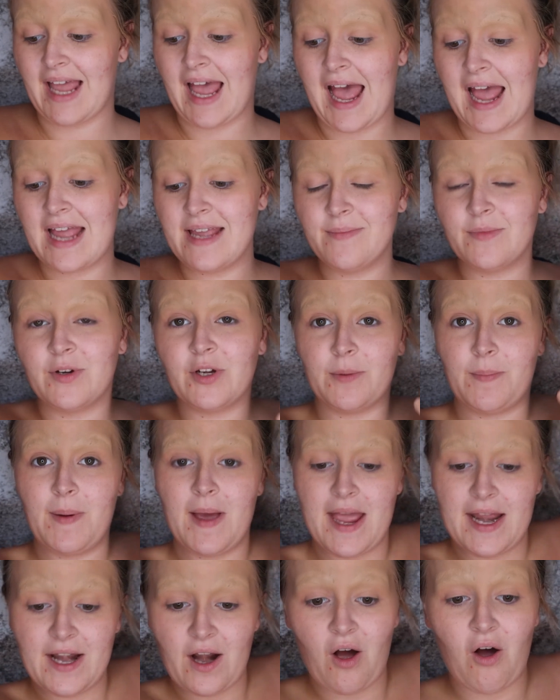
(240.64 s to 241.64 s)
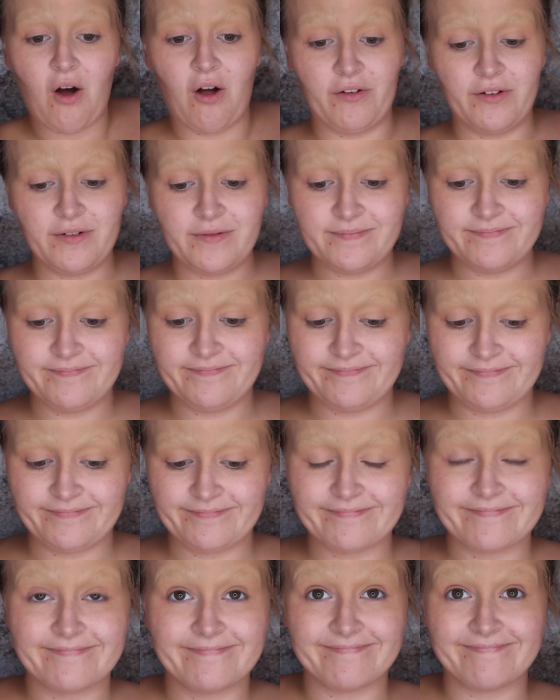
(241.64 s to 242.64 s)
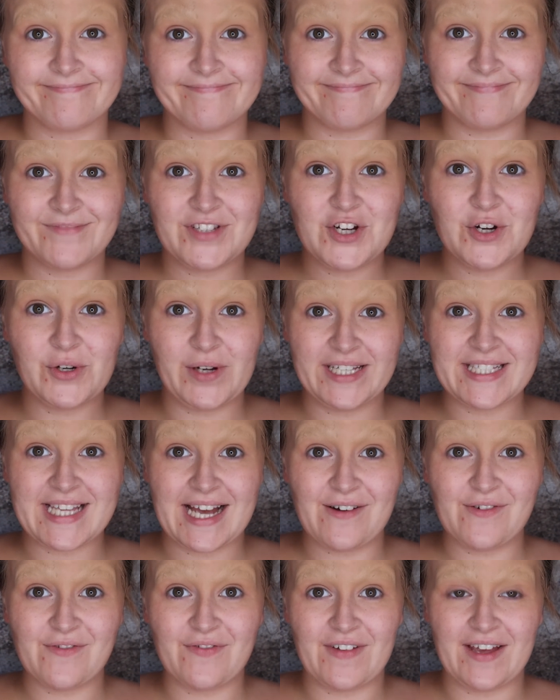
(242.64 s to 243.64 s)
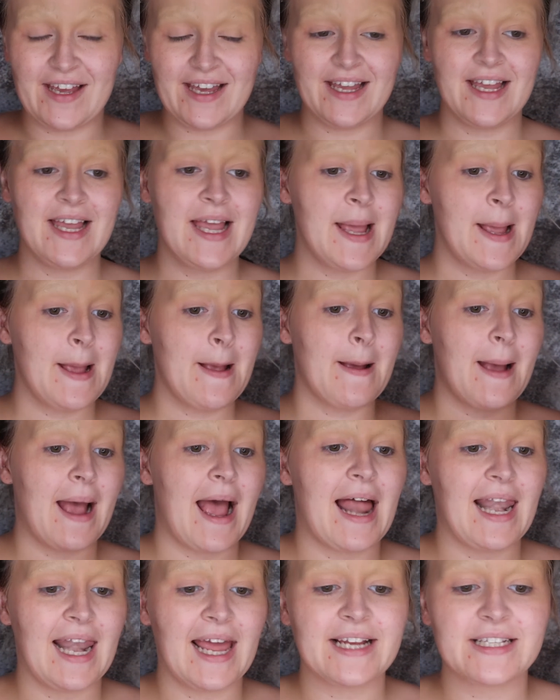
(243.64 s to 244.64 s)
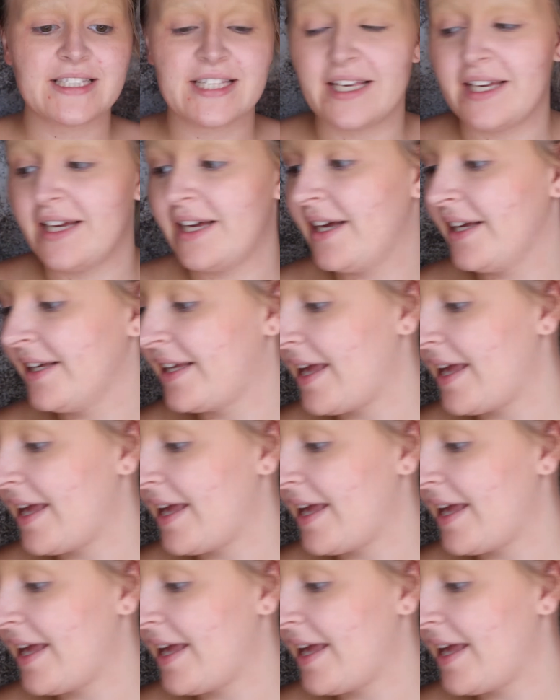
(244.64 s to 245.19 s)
I'm gonna paint on Chucky's outfit. I like to